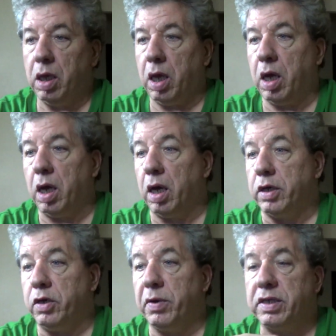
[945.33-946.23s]

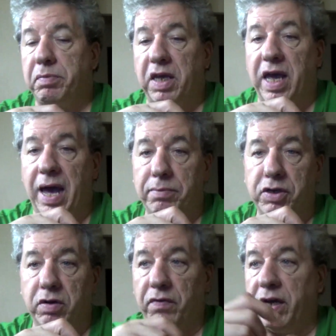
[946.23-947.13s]
USB
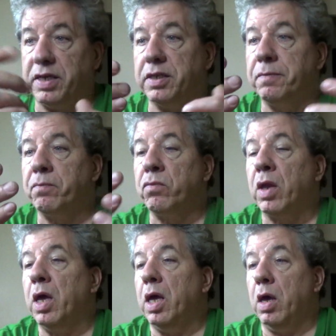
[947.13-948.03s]
capture device.
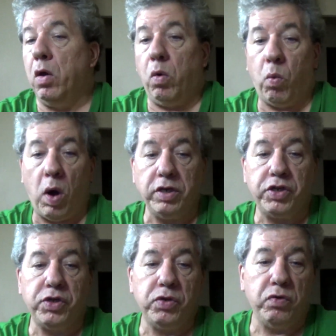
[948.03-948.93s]

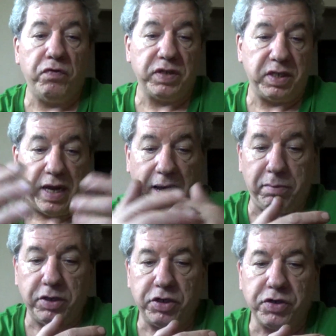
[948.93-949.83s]
Once you've
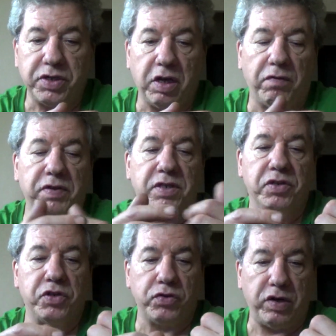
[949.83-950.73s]
established yourself as a
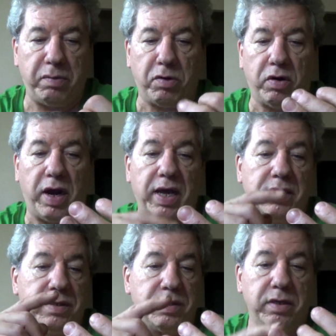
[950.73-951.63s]
streamer,
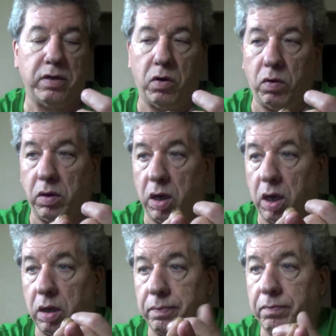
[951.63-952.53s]
as you know,